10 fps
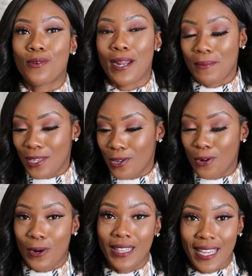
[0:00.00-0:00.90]
know what I mean. You
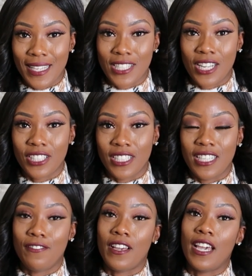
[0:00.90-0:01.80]
could wear leggings
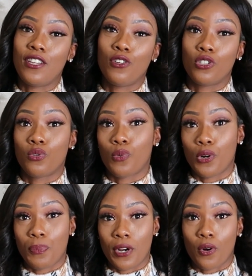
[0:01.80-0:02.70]
underneath, and you could do it
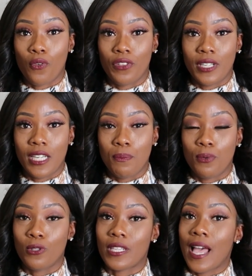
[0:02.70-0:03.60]
with a pair of over the knee
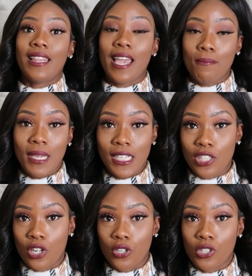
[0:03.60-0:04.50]
boots. I like mini
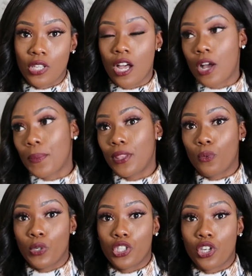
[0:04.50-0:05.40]
skirts in
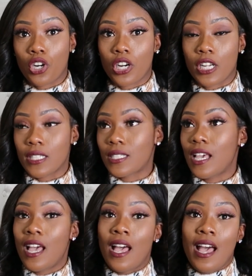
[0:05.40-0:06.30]
the winter because
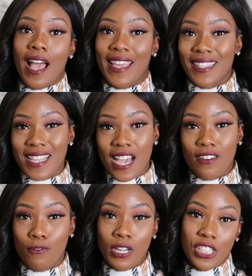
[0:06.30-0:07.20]
I get
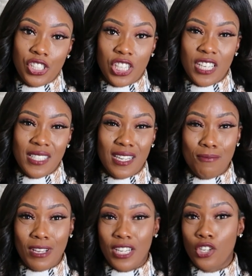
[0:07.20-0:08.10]
tired of wearing jeans and
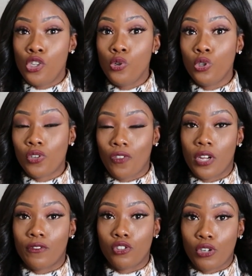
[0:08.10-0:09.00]
I'm not a huge
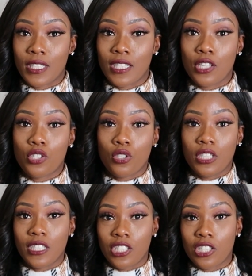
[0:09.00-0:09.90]
fan of dresses, so
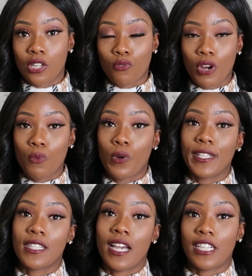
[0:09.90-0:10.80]
this is just a great
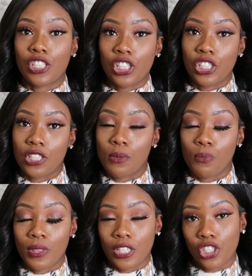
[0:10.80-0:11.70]
way to kind of change it
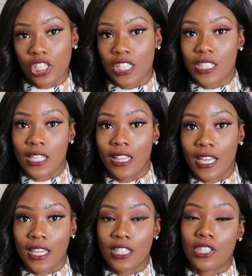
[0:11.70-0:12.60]
up with the jeans and the
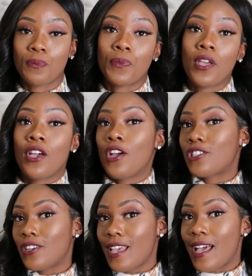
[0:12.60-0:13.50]
leggings.
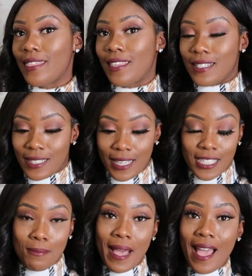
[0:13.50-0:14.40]
So yeah, this
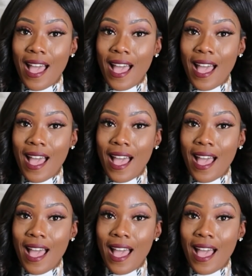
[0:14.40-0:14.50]
is my